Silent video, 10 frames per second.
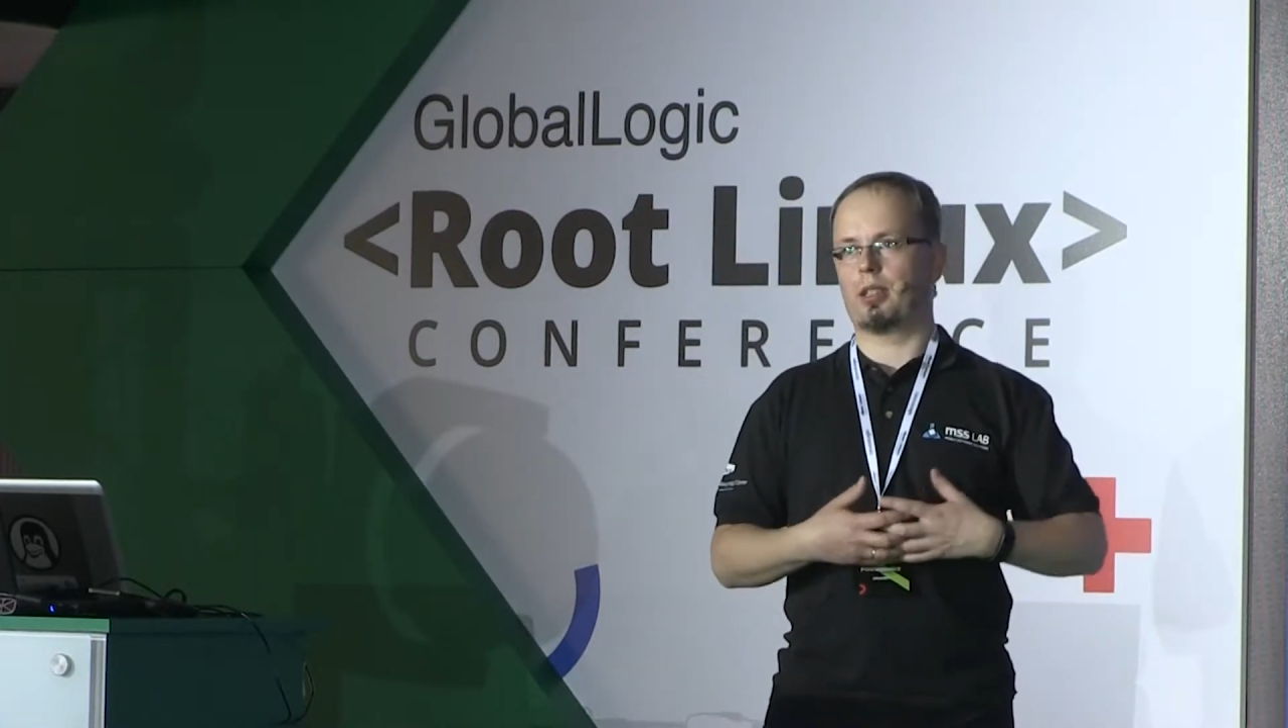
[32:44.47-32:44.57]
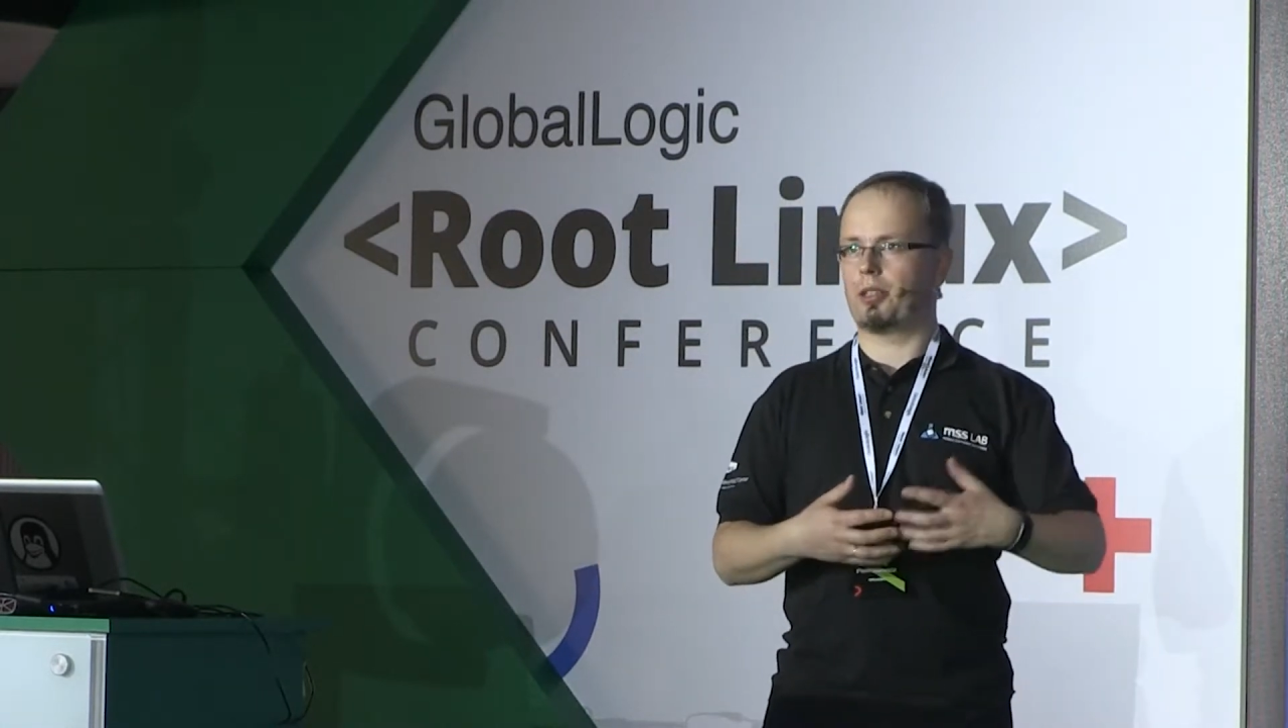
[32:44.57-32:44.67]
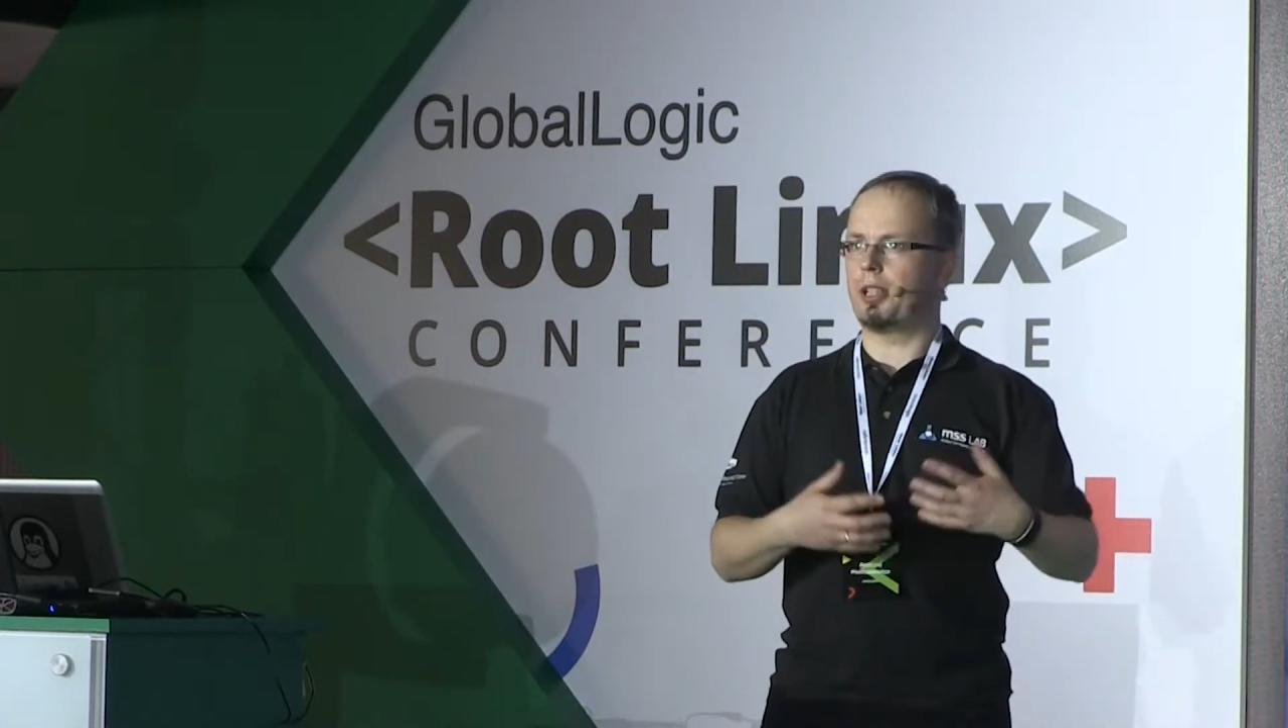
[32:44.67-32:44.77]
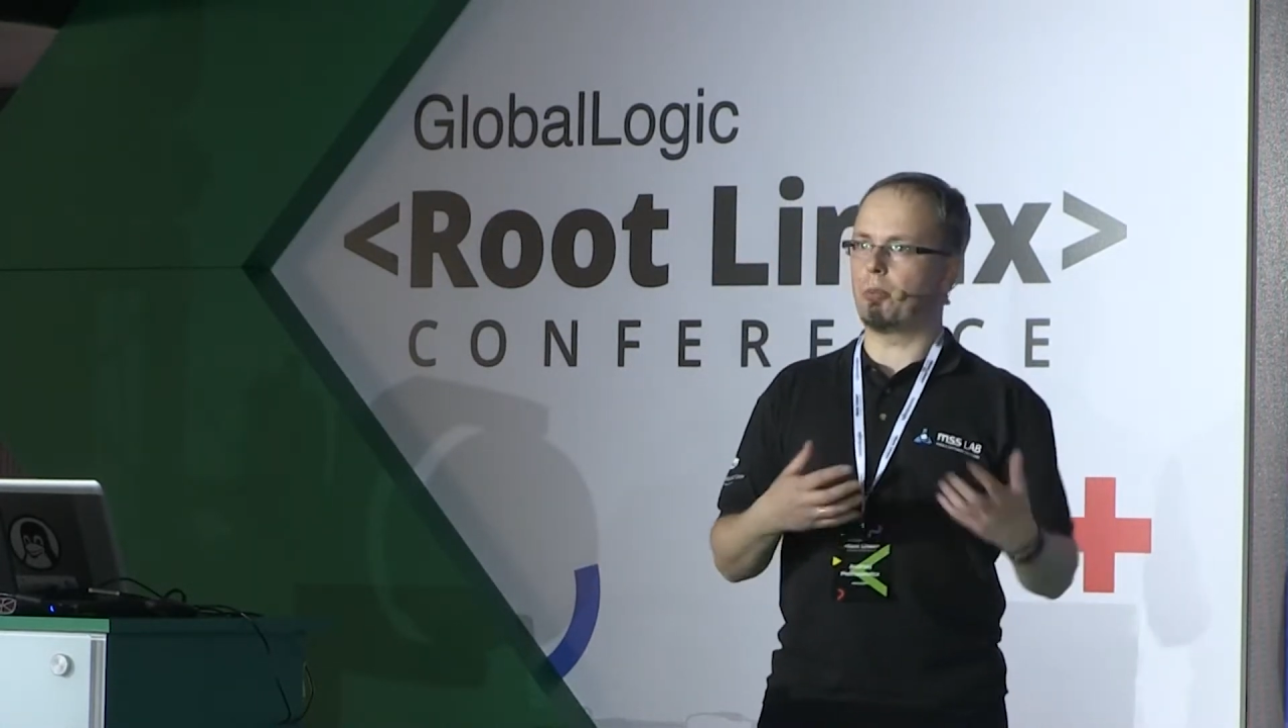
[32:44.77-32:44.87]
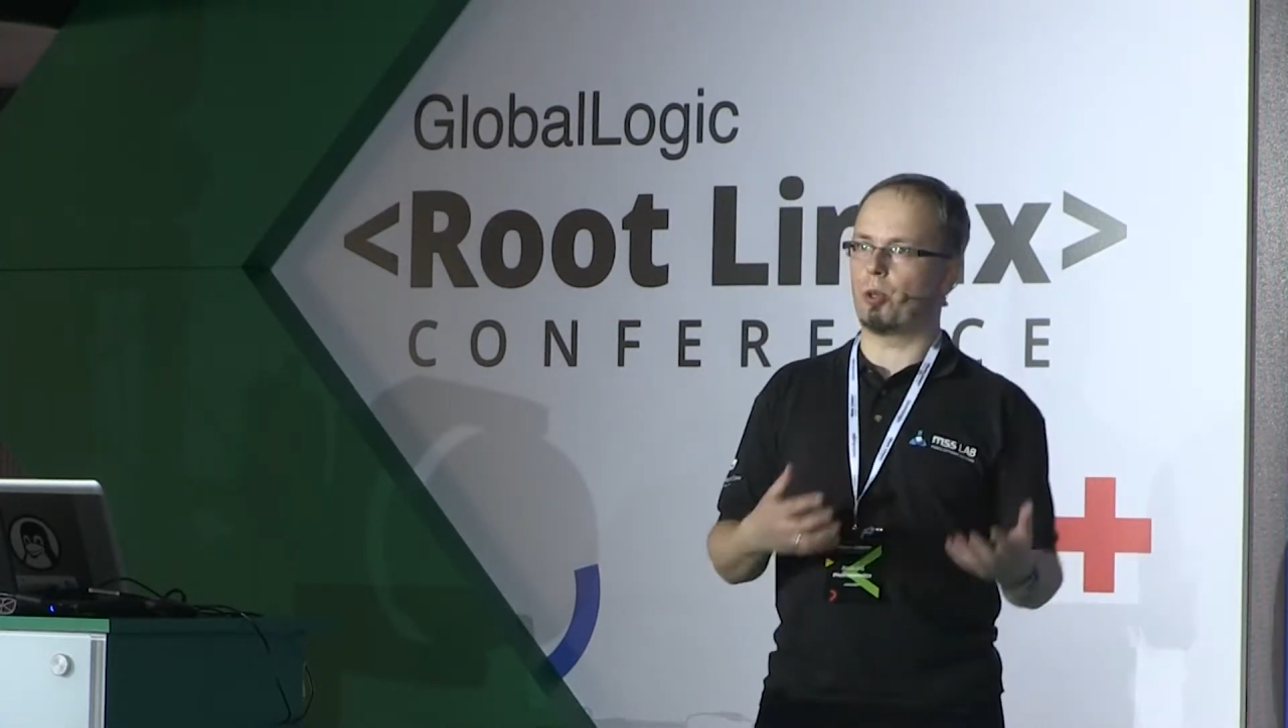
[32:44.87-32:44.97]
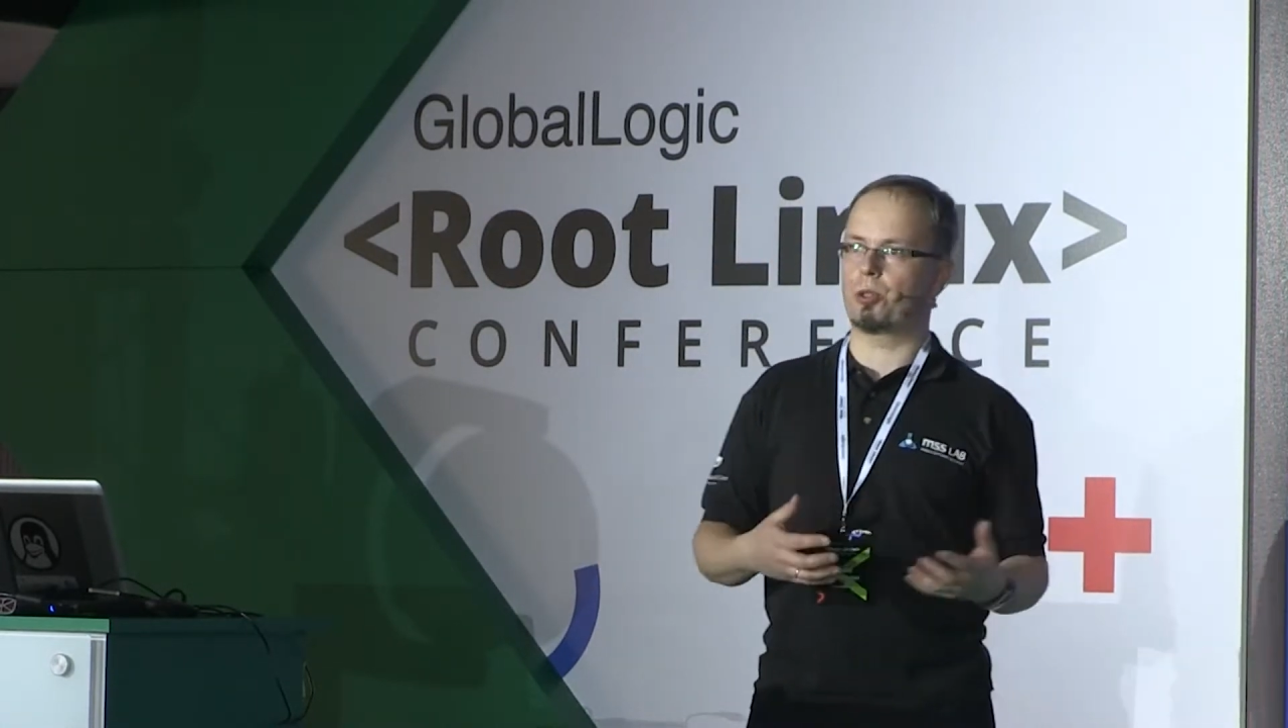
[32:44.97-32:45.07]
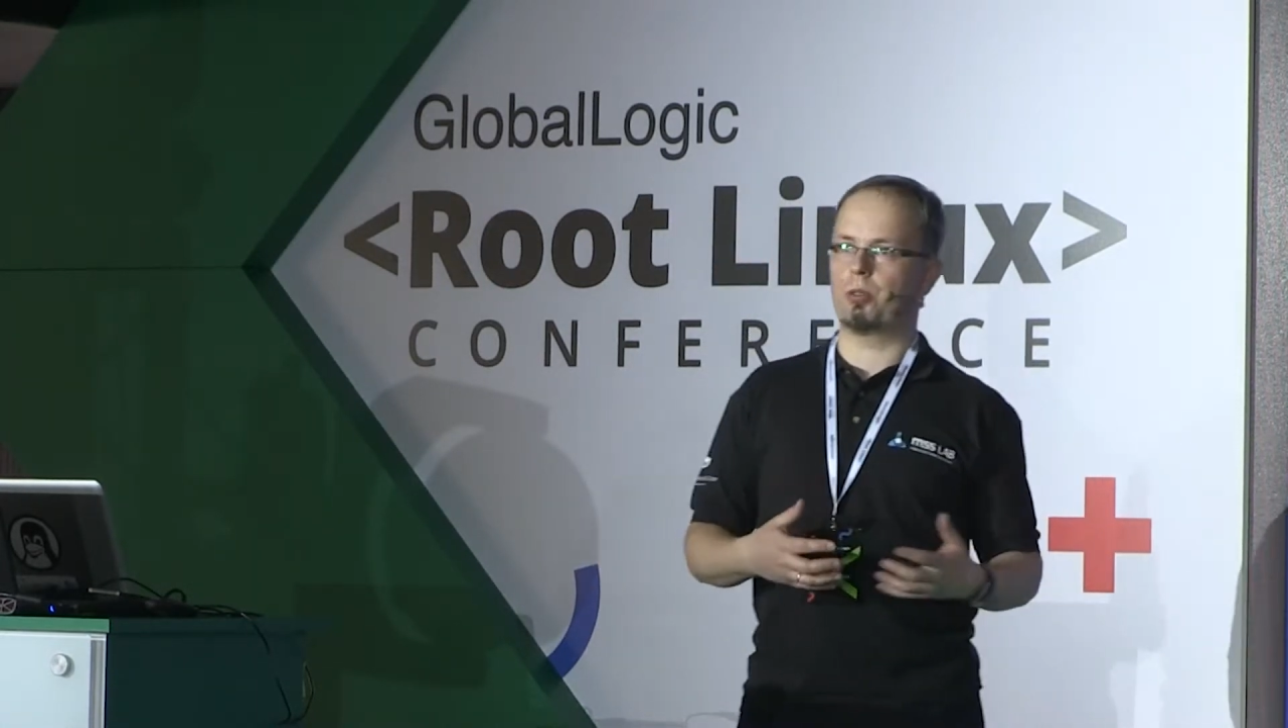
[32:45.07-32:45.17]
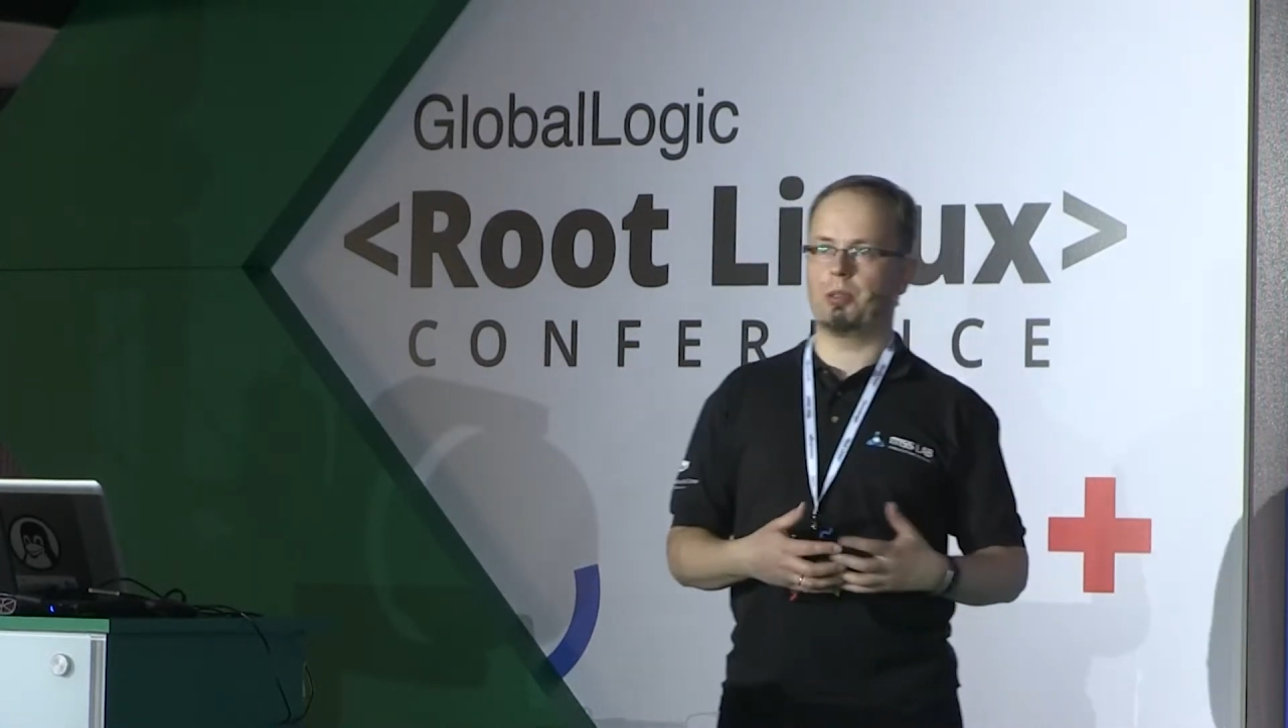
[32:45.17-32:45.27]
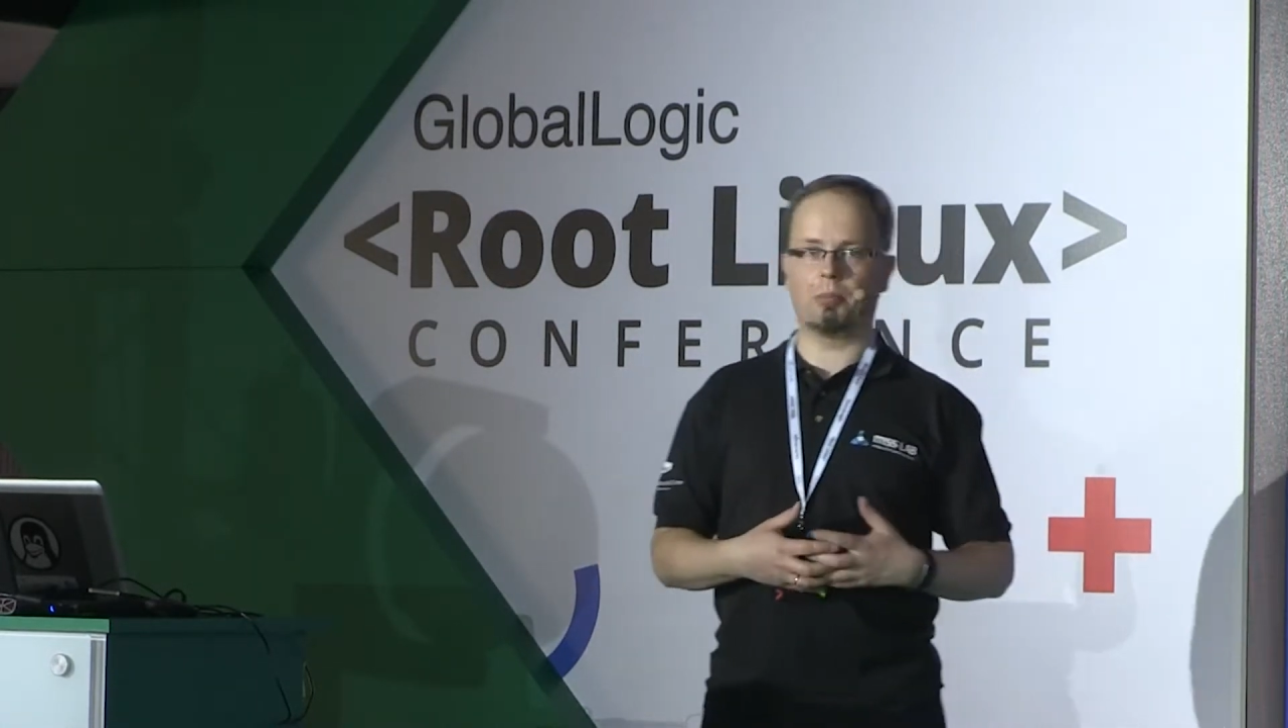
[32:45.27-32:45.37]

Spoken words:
kernel module